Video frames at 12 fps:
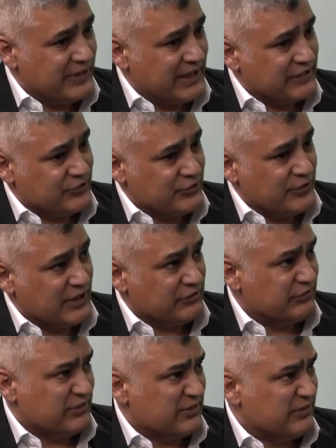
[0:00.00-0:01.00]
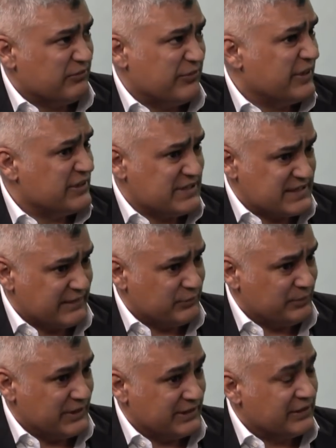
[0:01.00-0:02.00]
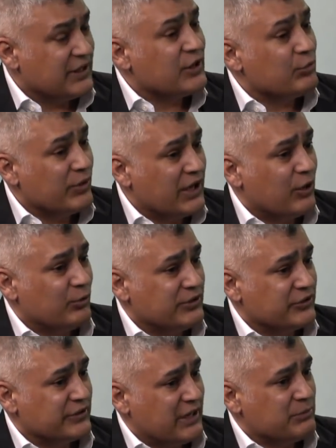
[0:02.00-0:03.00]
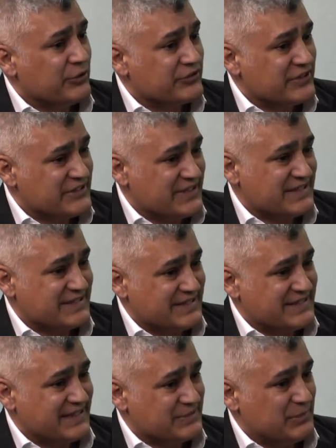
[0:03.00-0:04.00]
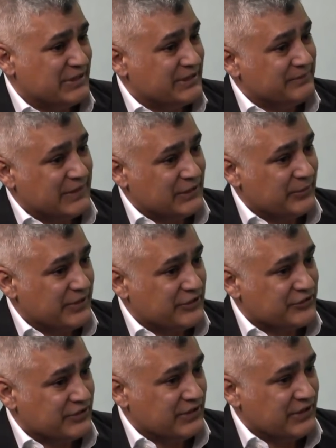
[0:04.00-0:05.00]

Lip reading: it at $237 million. We're holding on our books at $66 million valuation.